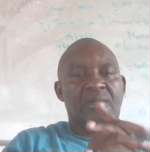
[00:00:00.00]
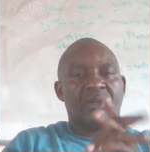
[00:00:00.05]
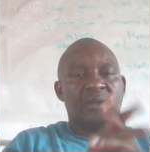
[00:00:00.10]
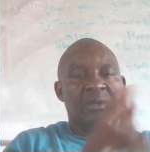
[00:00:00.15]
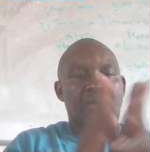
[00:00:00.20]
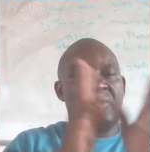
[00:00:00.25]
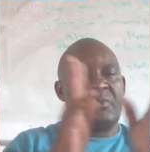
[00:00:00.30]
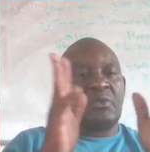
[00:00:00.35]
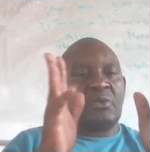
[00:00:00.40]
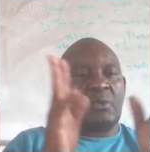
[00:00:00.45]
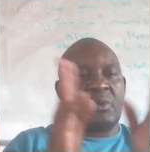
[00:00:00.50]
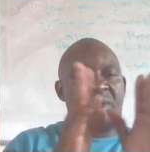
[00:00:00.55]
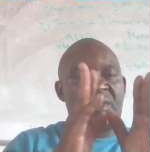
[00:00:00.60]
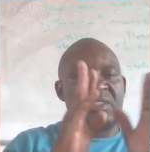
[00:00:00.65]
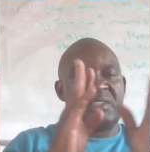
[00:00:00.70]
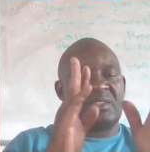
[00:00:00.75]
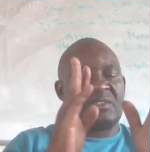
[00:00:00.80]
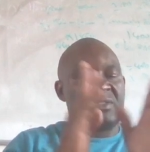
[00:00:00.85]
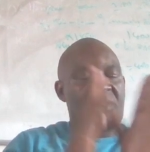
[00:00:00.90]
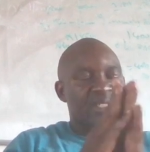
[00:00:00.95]
or
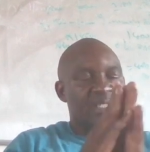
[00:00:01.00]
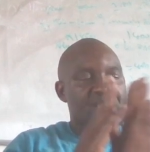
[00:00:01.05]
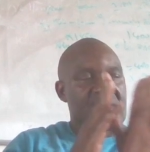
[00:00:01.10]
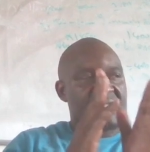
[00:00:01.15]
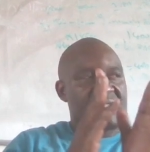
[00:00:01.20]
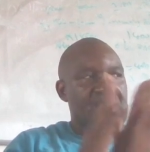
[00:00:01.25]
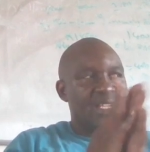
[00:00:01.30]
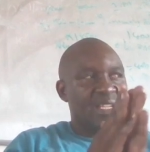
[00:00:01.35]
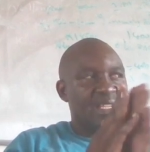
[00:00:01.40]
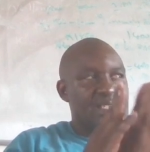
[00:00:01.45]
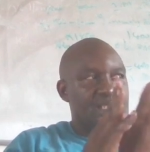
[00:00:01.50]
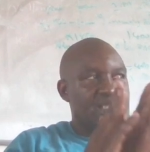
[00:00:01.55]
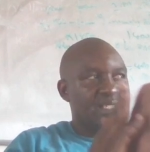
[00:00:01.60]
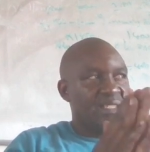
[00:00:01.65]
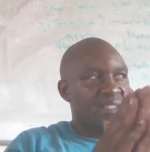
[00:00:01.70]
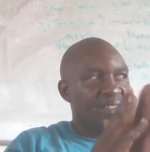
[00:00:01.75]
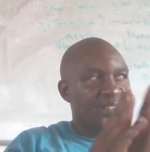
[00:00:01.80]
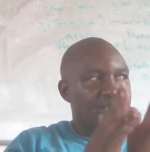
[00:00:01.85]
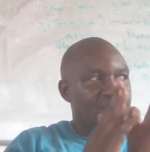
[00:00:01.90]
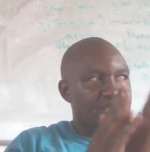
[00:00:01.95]
viewers to understand.
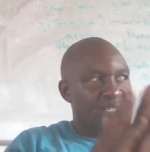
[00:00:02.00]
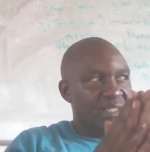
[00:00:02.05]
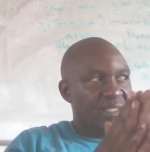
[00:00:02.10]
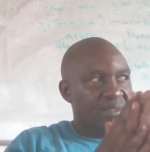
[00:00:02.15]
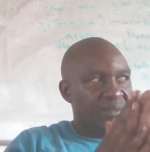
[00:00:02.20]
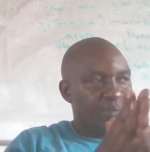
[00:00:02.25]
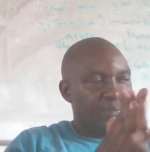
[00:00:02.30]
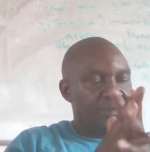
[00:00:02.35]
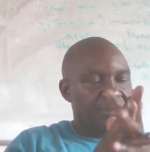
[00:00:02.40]
Okay?